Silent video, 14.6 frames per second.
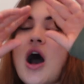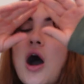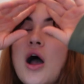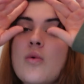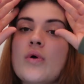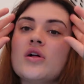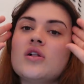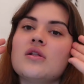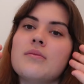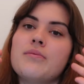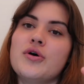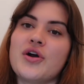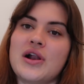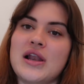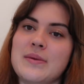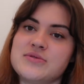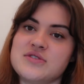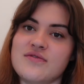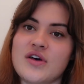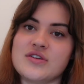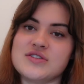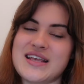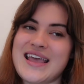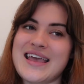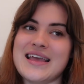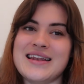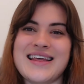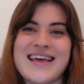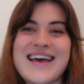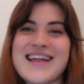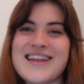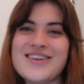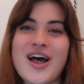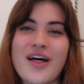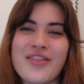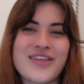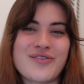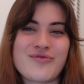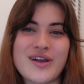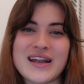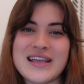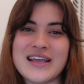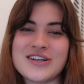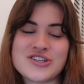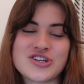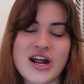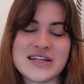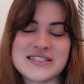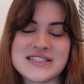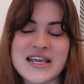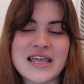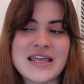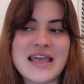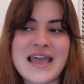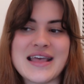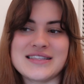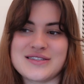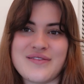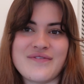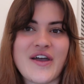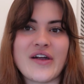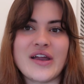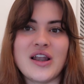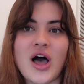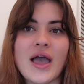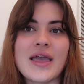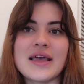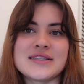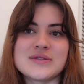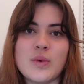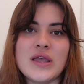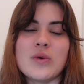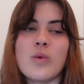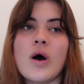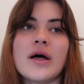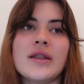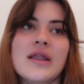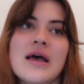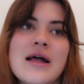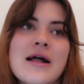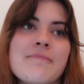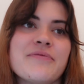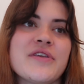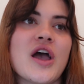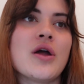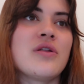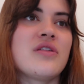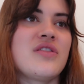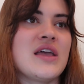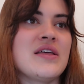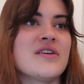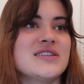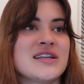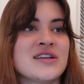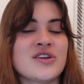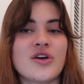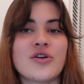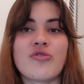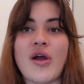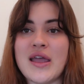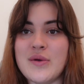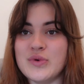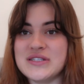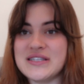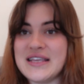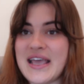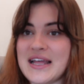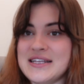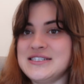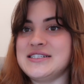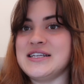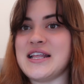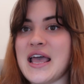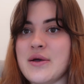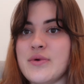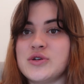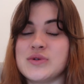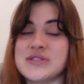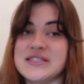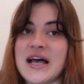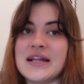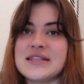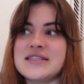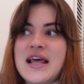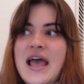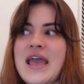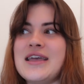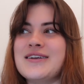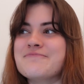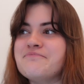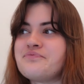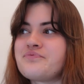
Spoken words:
I will put clips of those in. Nothing really interesting. It's very light. It's week 1. The only thing that didn't go great was yesterday, which was Saturday.